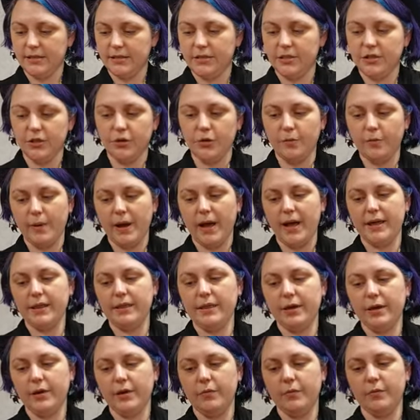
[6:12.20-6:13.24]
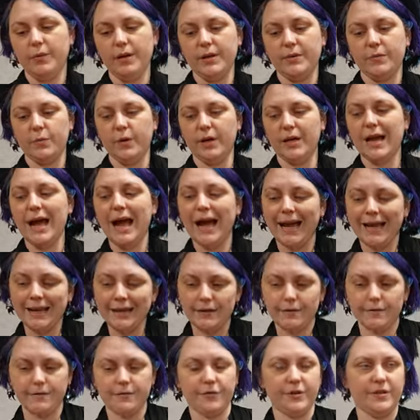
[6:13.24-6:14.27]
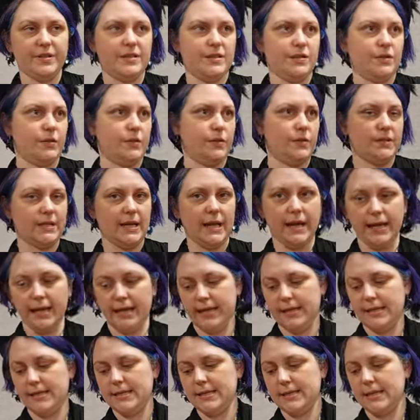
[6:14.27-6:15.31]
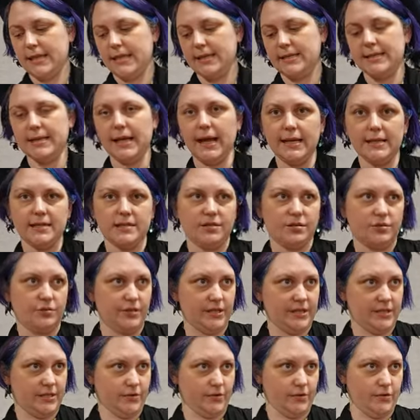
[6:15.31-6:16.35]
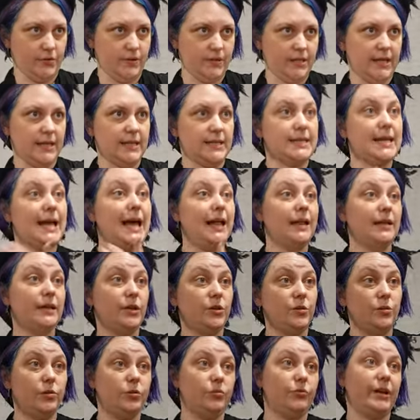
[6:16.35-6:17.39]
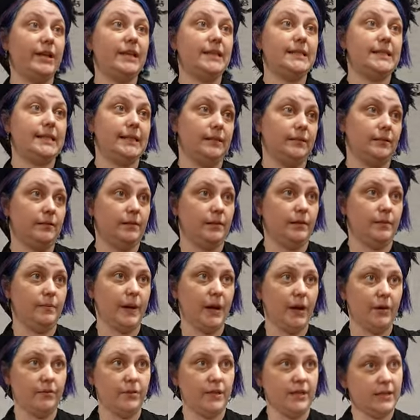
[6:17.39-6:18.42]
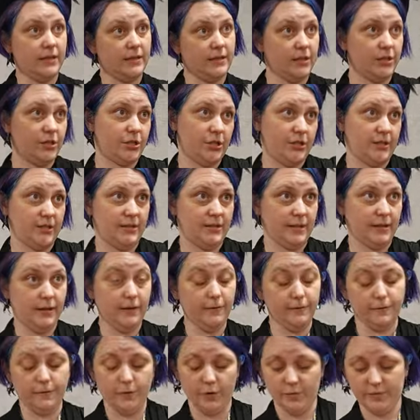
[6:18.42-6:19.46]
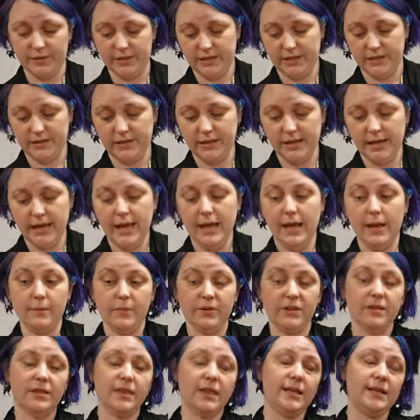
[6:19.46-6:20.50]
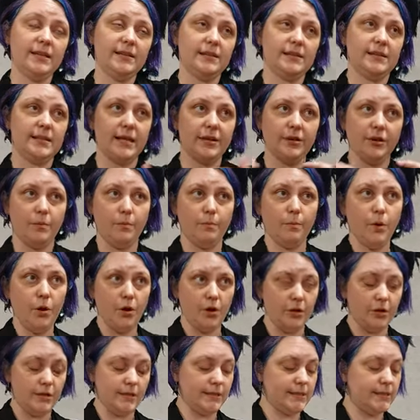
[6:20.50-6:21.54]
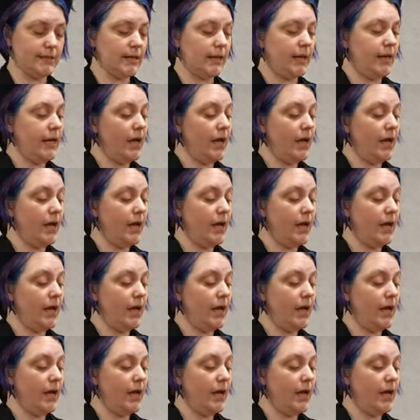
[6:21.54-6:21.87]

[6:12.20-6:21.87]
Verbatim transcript: you know by the what what kind of crystals and the size of the crystals can tell you a great deal about the conditions that it formed in but the thing is is that on mars